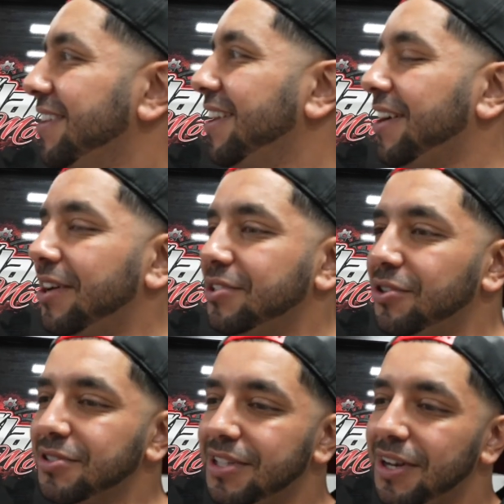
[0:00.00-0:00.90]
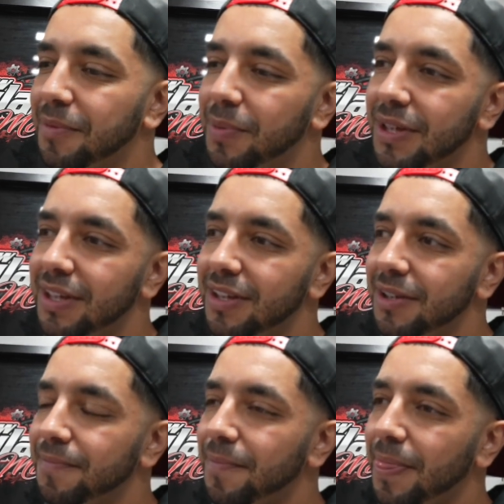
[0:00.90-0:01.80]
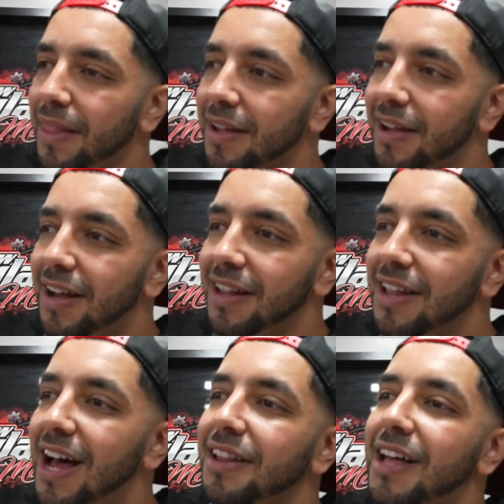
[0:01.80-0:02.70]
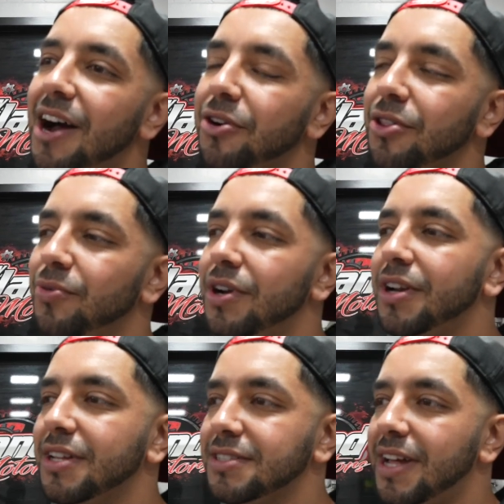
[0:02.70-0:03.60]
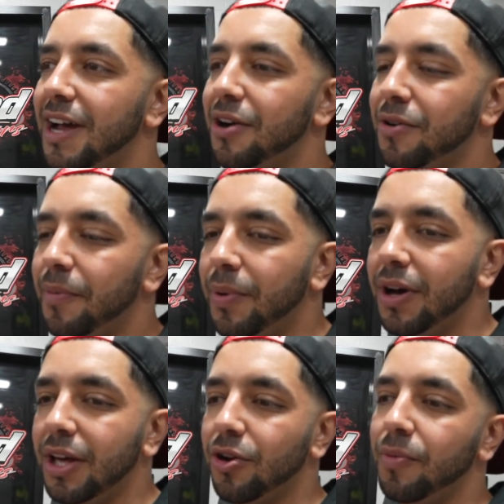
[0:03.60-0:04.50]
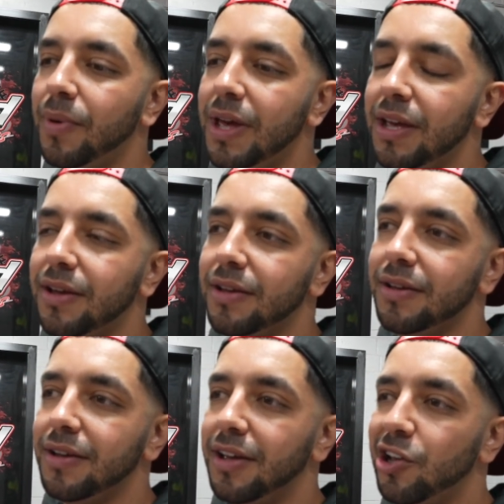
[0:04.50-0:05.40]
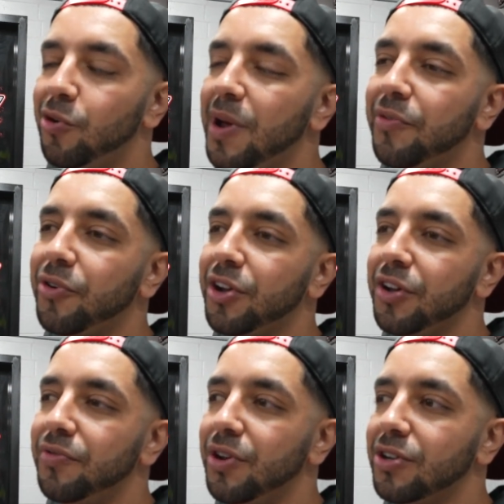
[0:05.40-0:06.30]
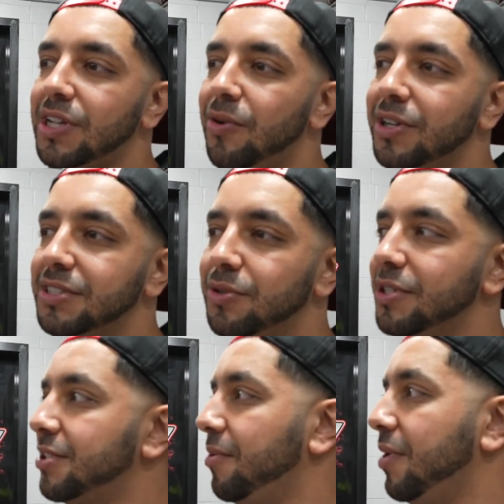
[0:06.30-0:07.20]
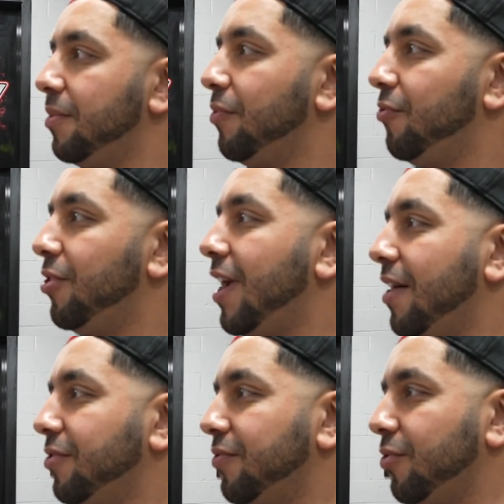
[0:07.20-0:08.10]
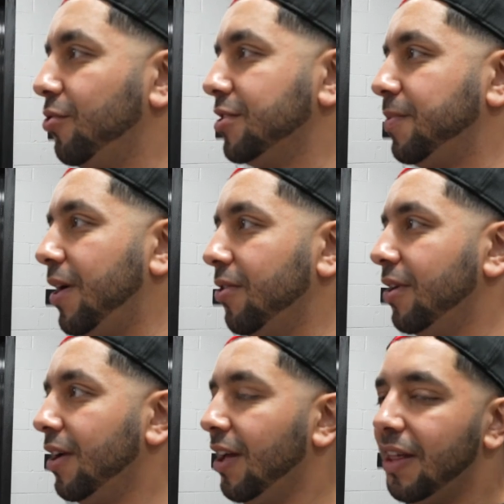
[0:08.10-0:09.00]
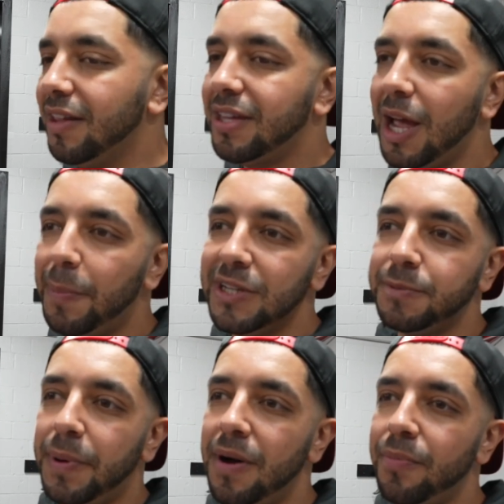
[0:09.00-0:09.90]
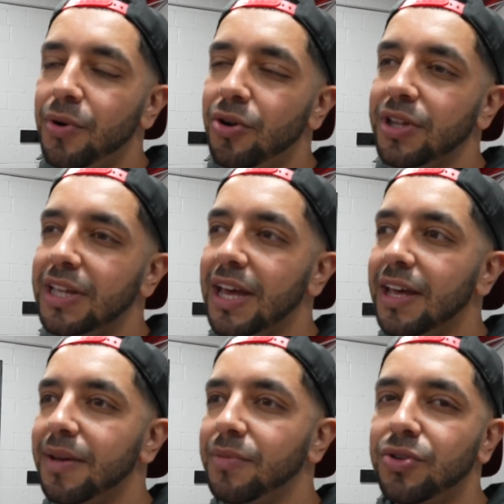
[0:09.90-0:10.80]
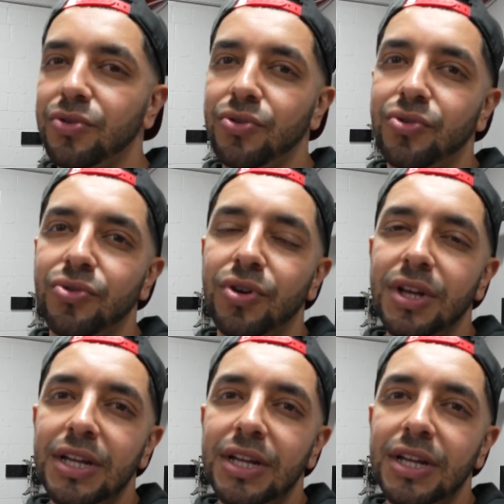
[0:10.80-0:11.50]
yeah, so it's gonna be a lot louder than what it is now, but it'll make for a good video because I want to see what it's going to make before and after for horsepower. The Type S pump will only get him to